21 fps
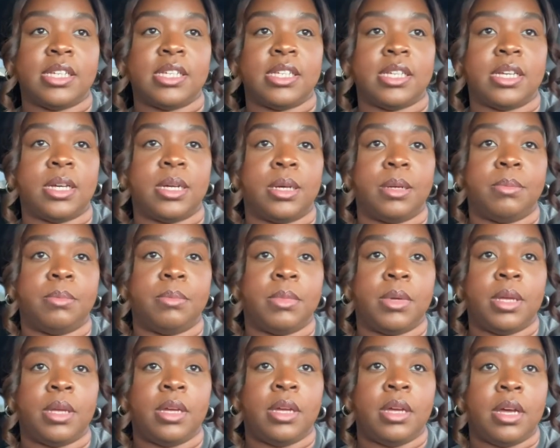
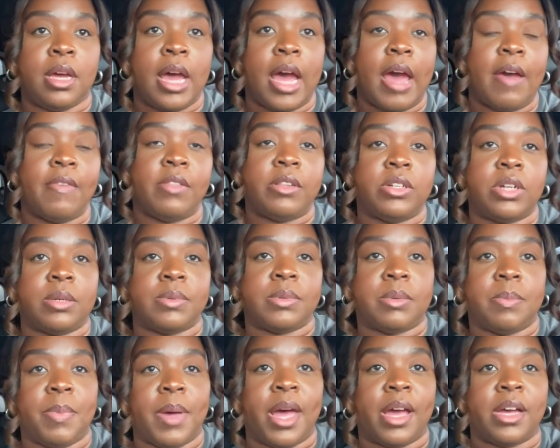I have to drop
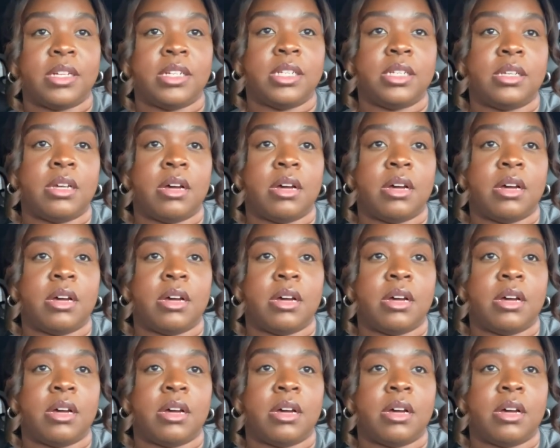some packages